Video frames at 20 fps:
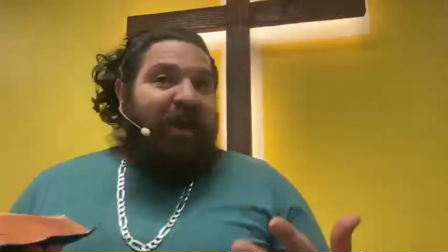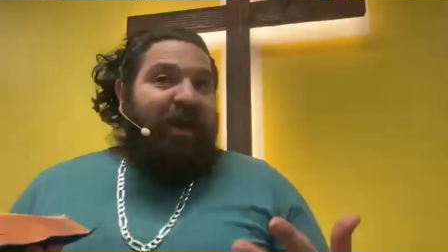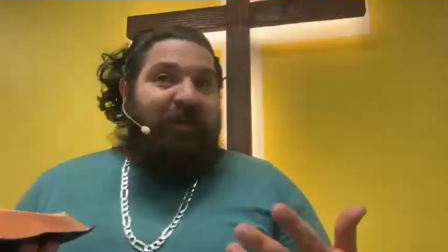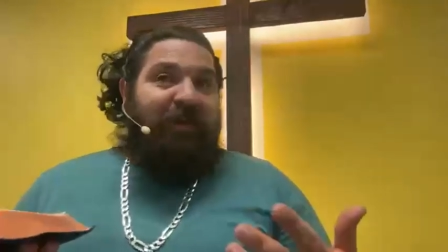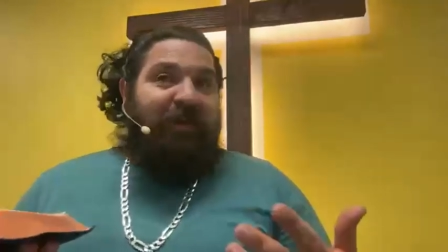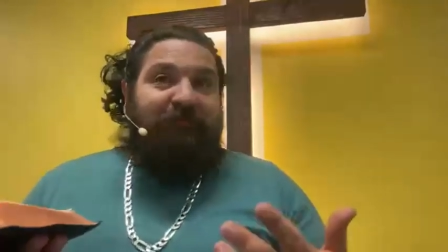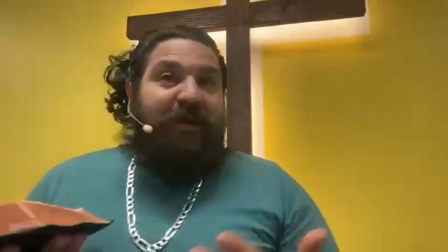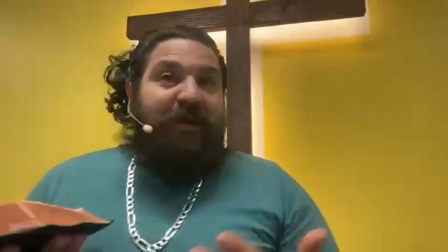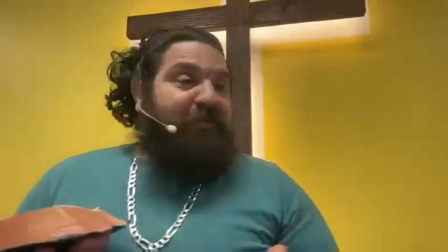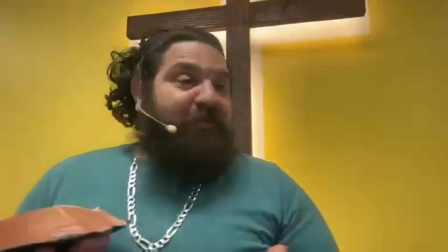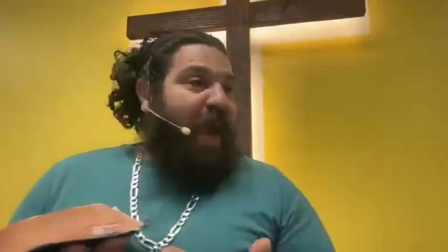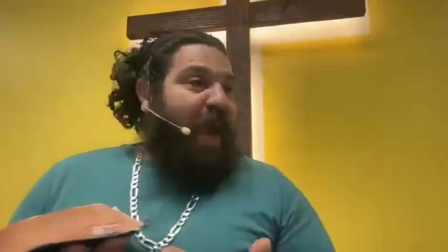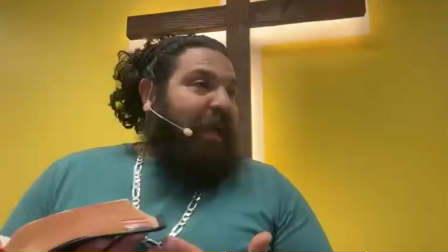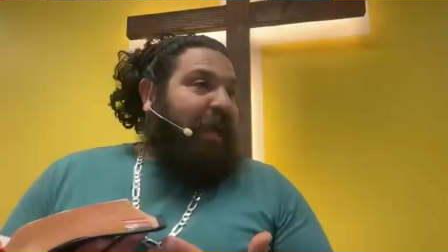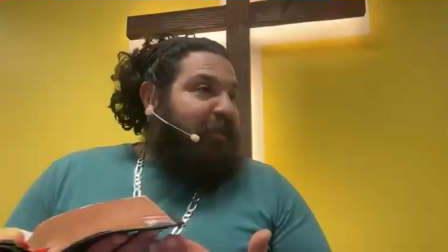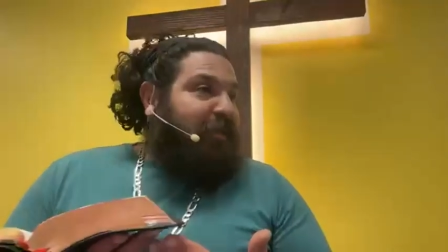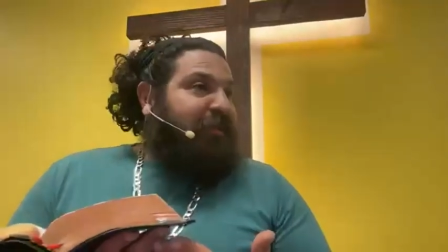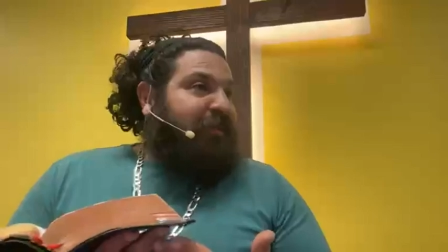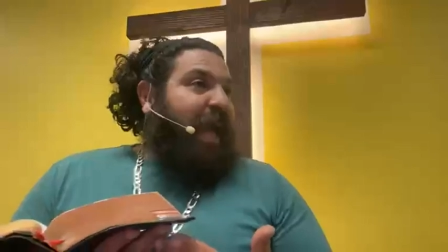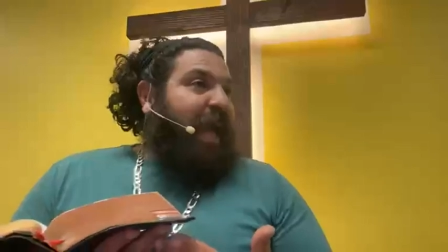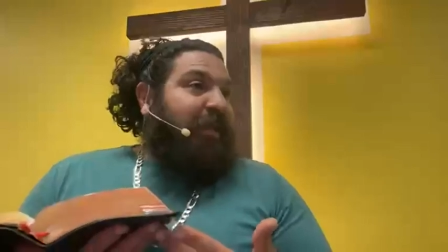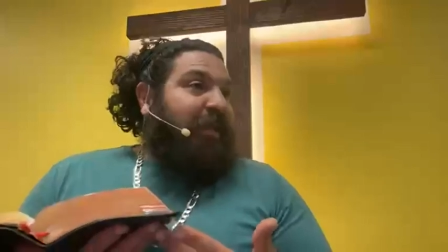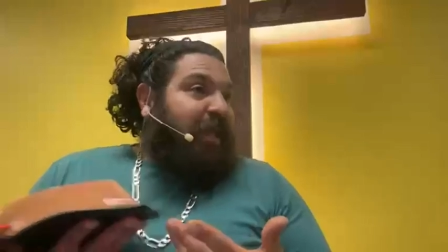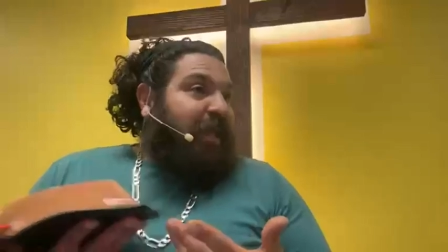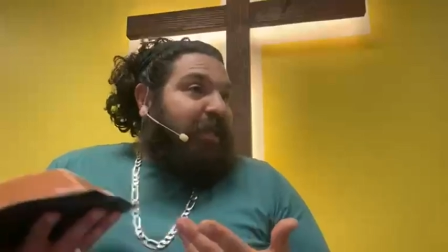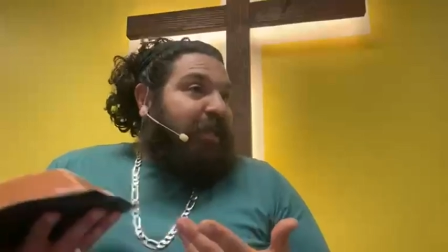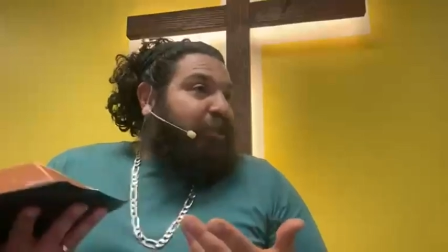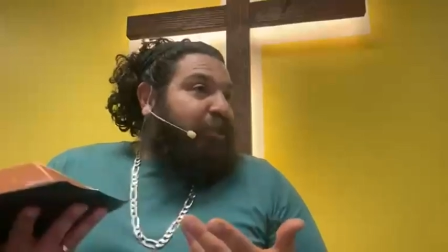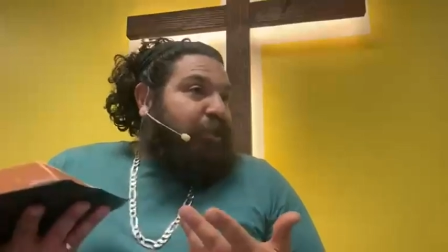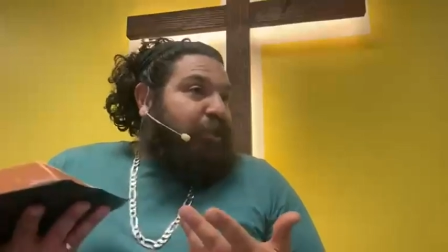And that's that
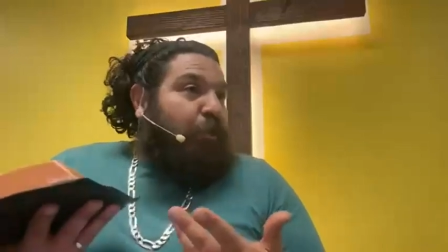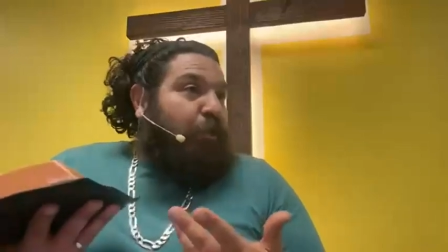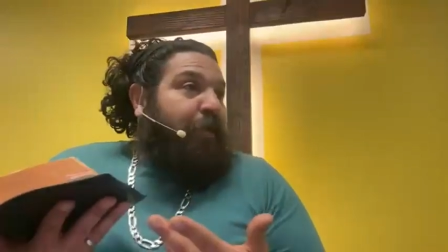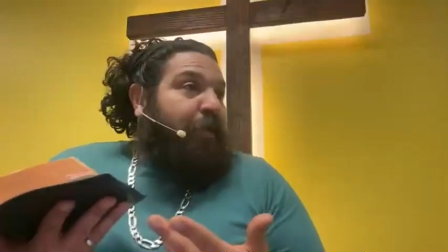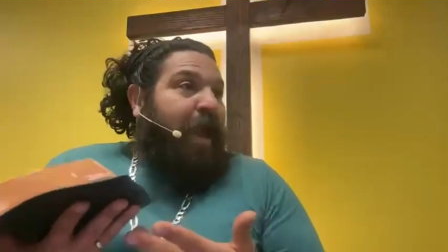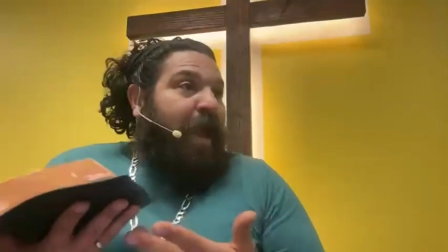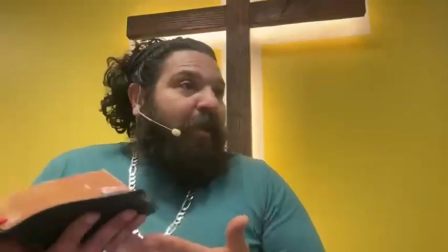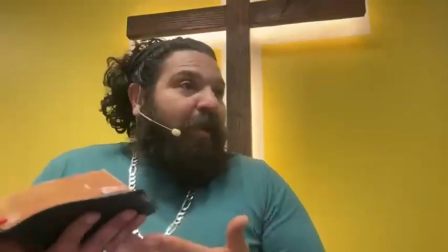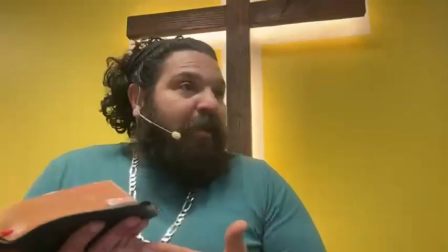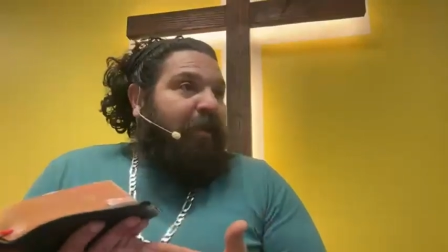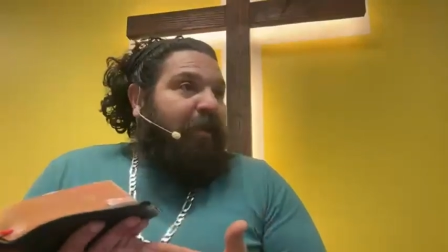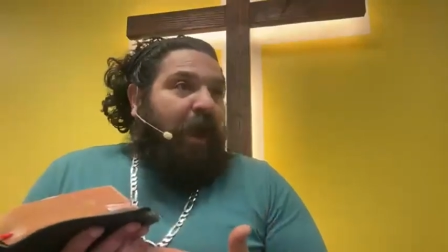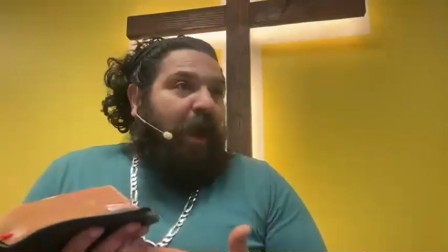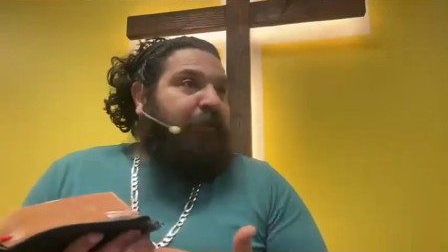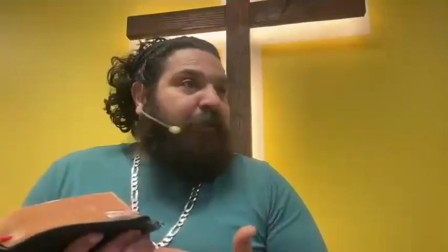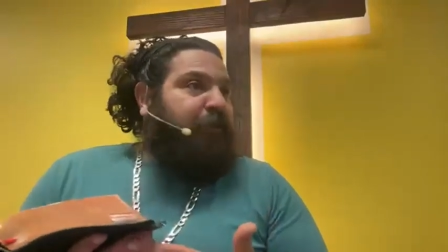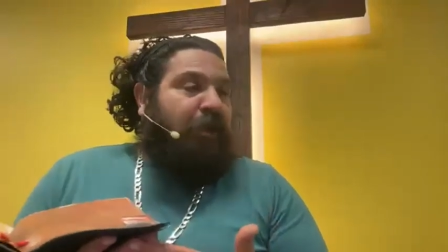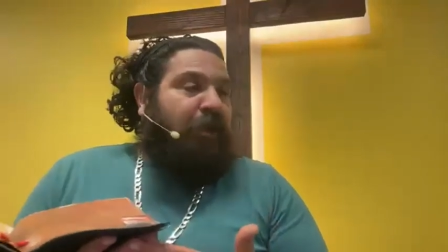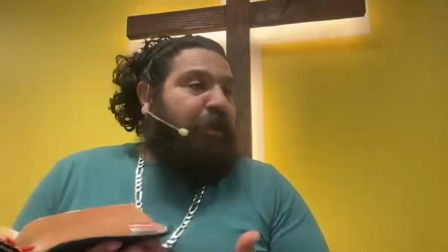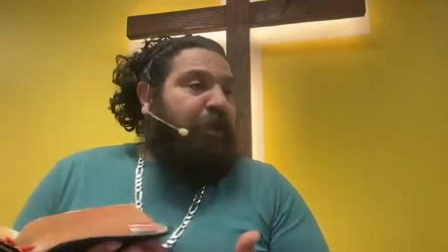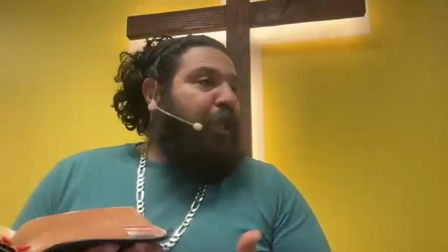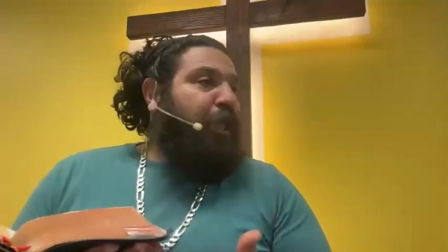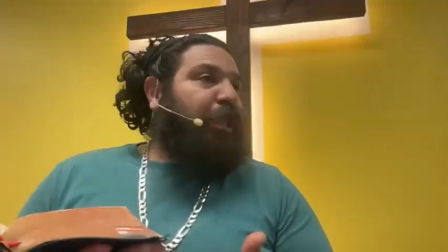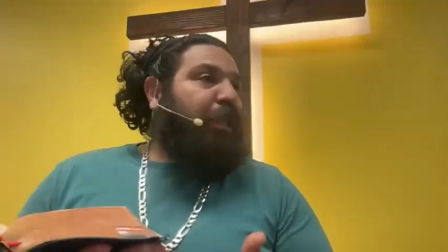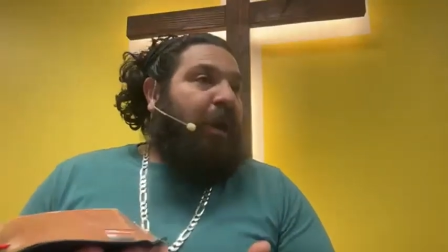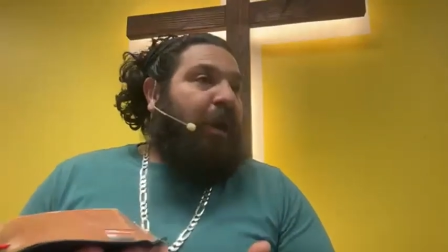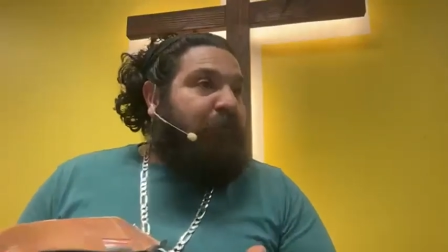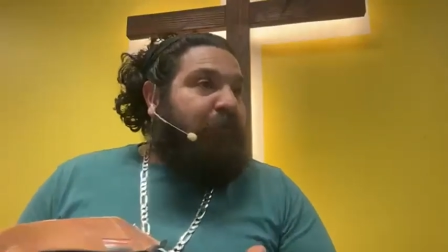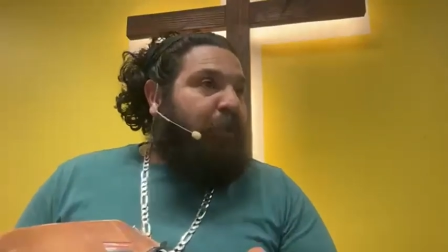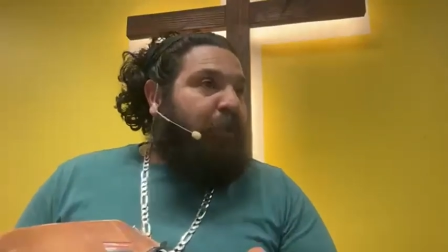that's just a reality. I'm still gonna
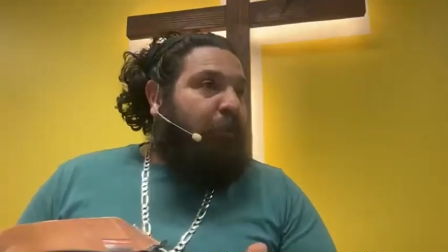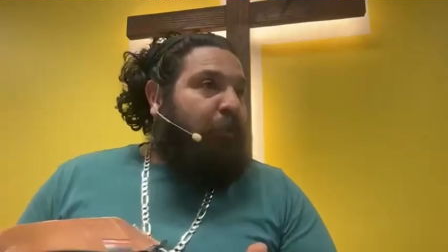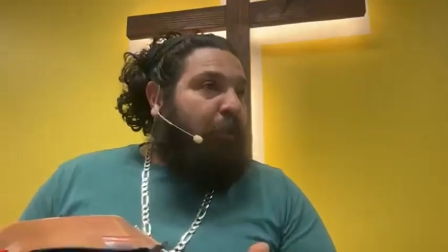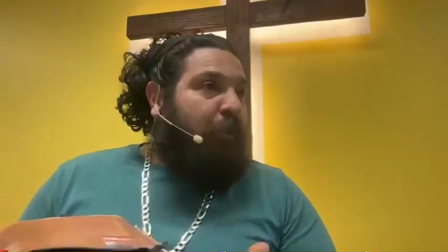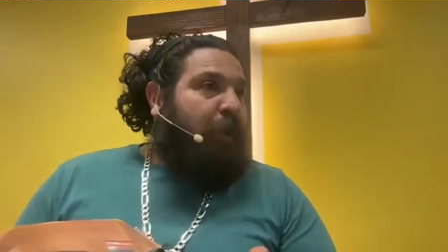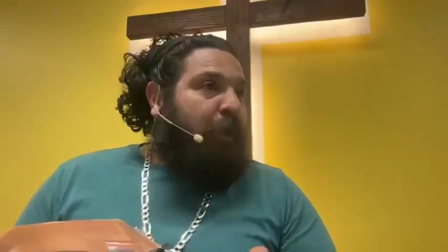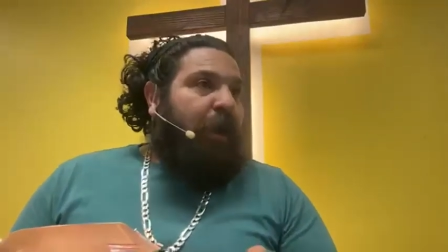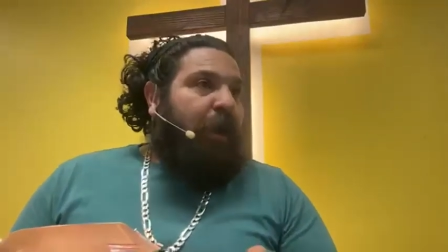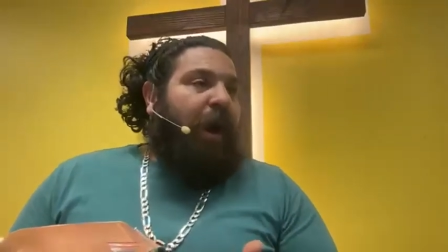love you.